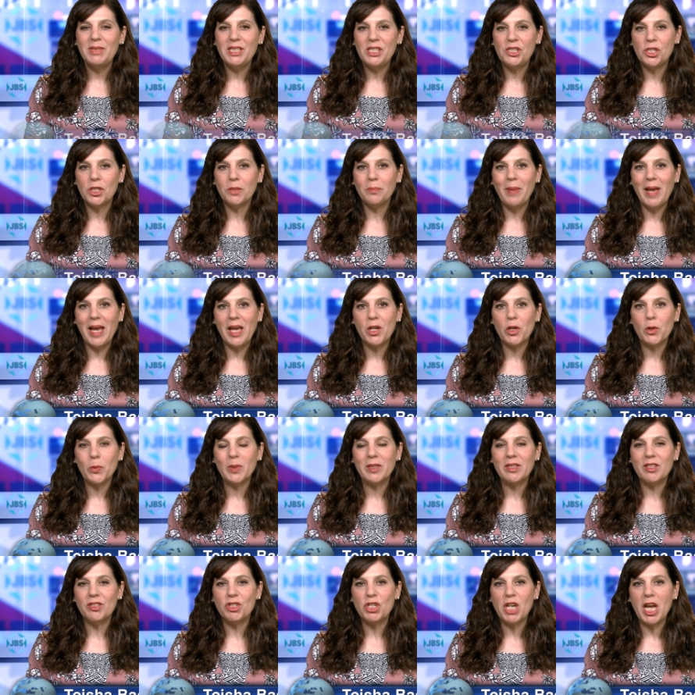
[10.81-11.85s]
Teisha Bader with the
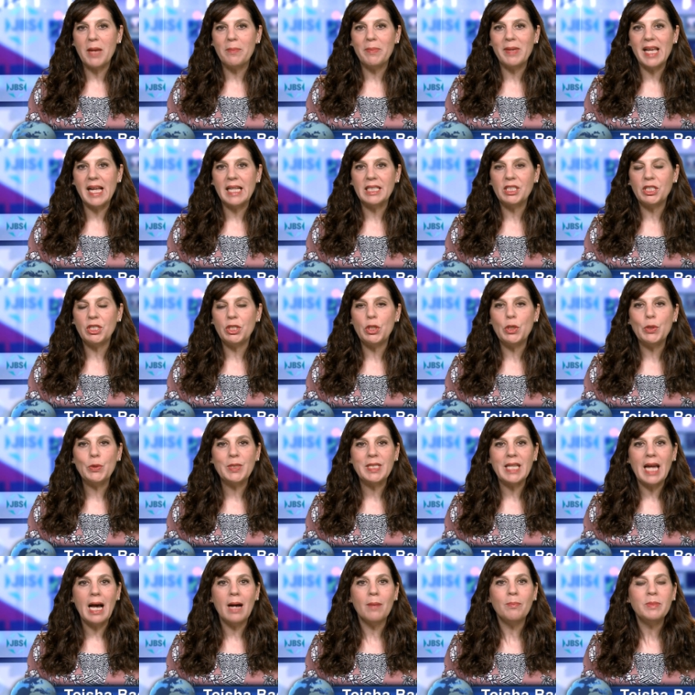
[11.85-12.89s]
JBS News
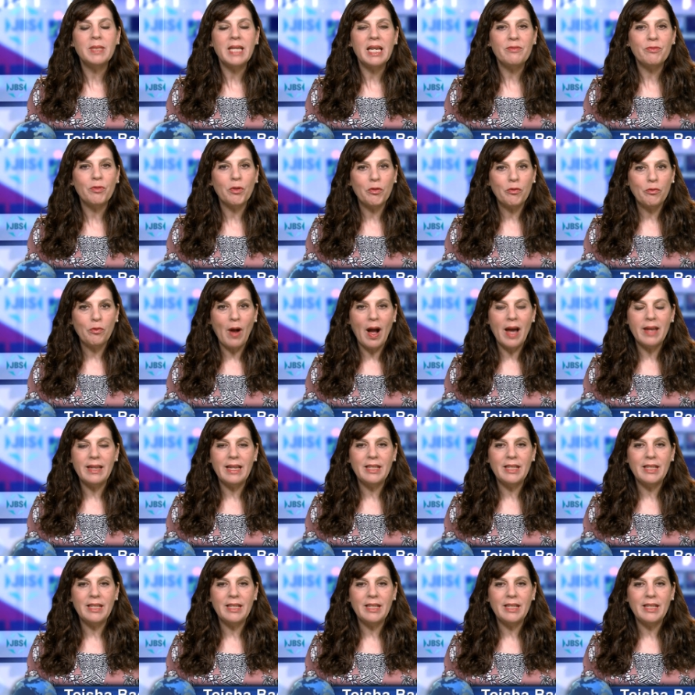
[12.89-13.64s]
Update for Friday,